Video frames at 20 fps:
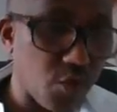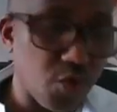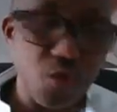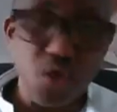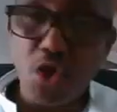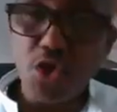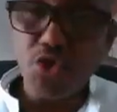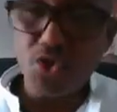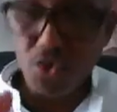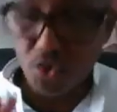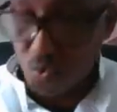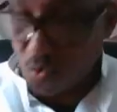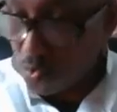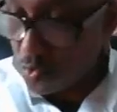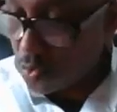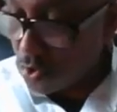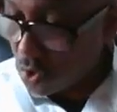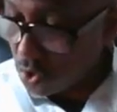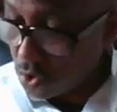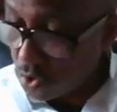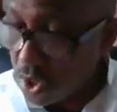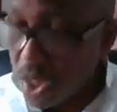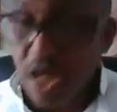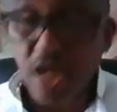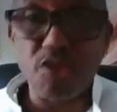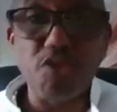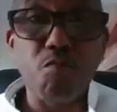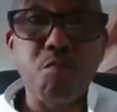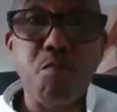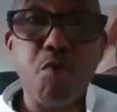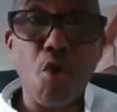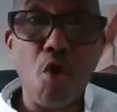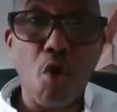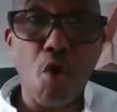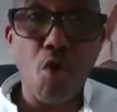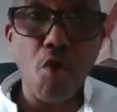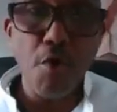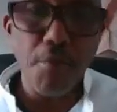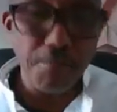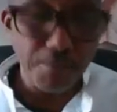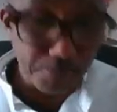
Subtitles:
we're going to explore